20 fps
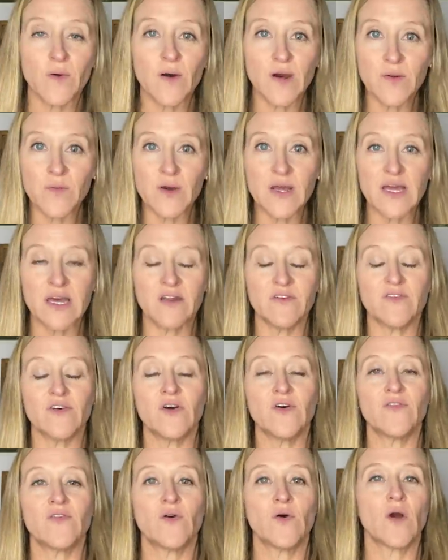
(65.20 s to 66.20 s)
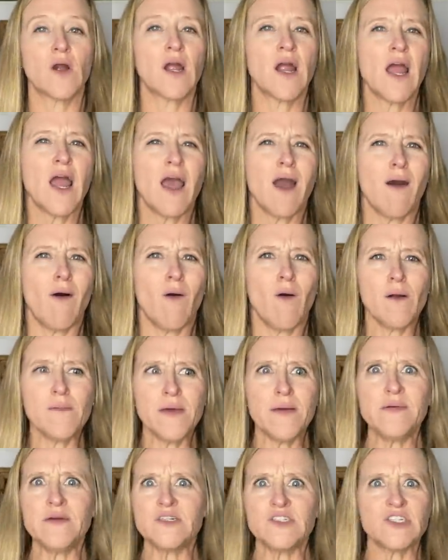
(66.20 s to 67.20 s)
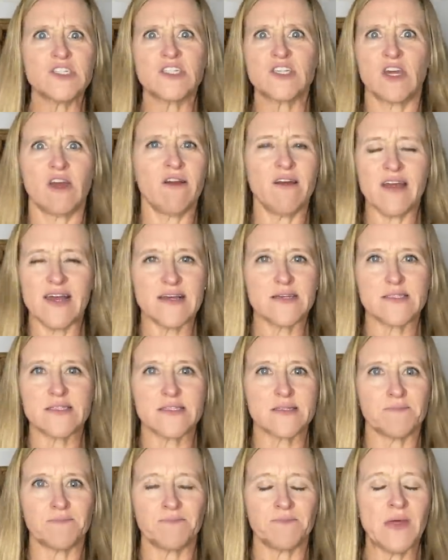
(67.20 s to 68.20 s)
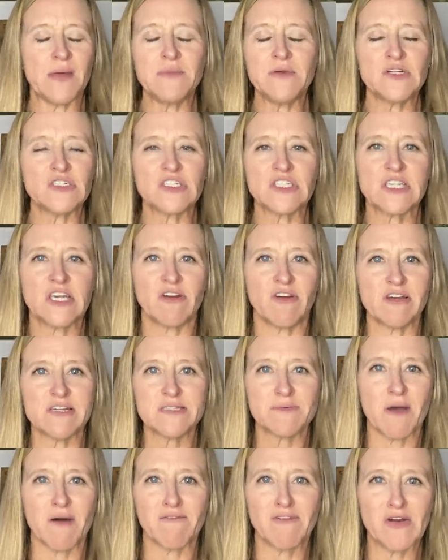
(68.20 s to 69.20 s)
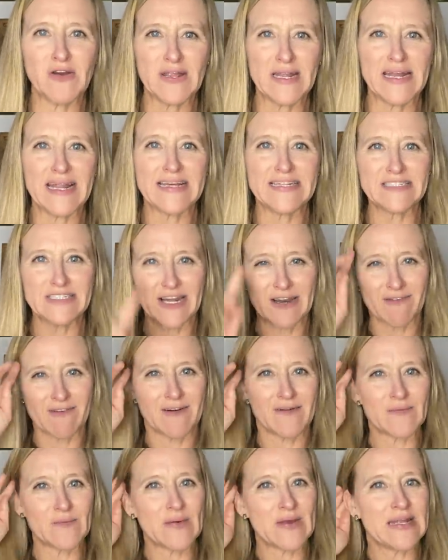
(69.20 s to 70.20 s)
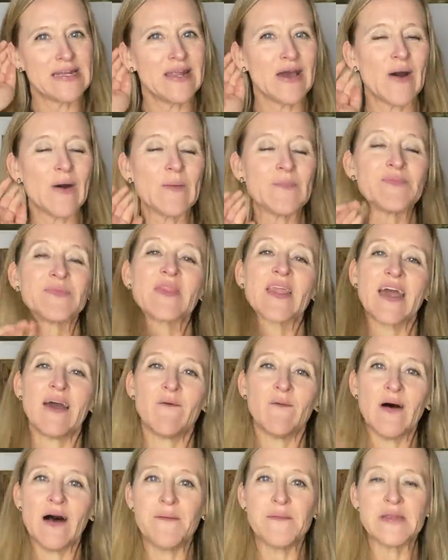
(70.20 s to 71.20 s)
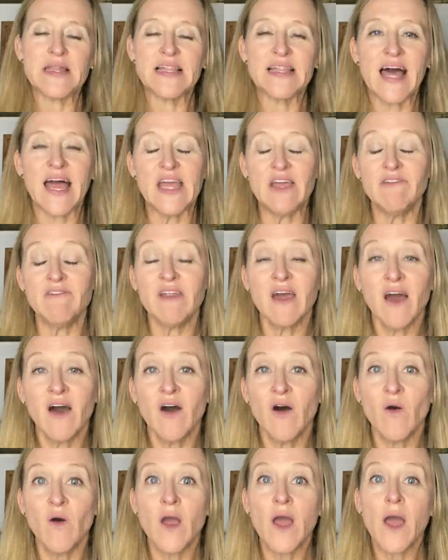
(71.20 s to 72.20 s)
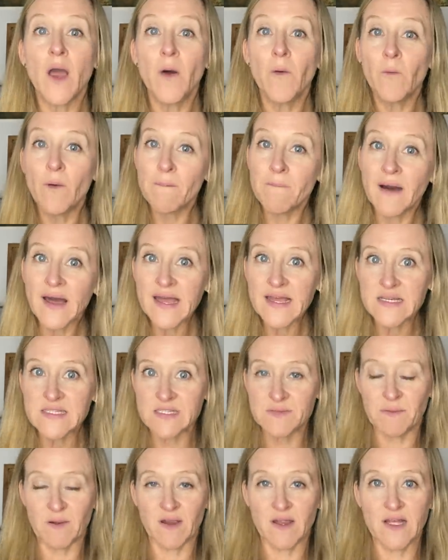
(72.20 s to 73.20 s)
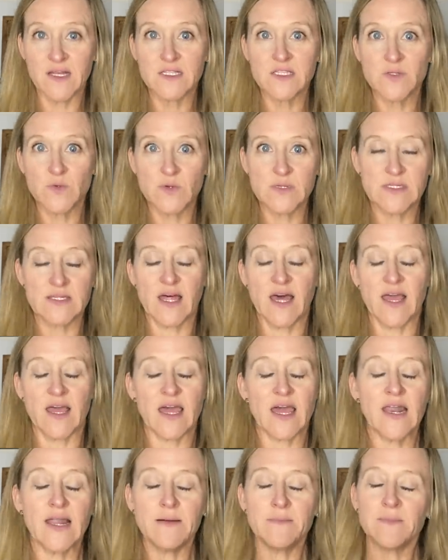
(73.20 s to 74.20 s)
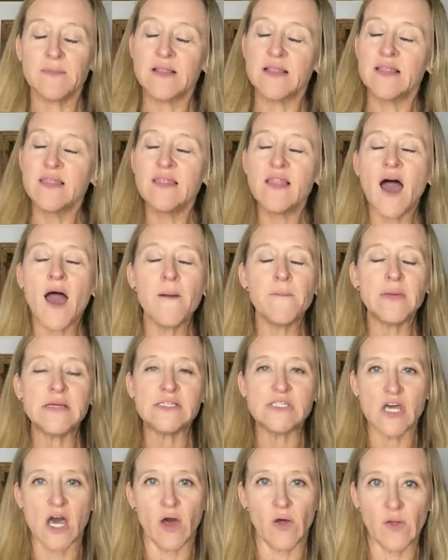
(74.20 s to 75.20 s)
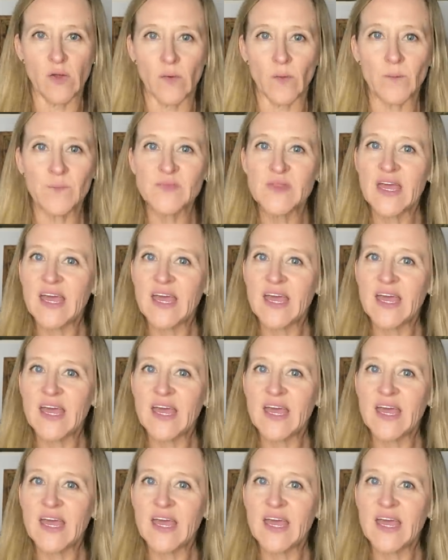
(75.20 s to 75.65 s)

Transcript: What do I get a vote for? Or maybe you're just curious. Maybe you're just curious about voting in general and want to know. Well, I'm going to let you know what my experience was like. And I'm let me tell you,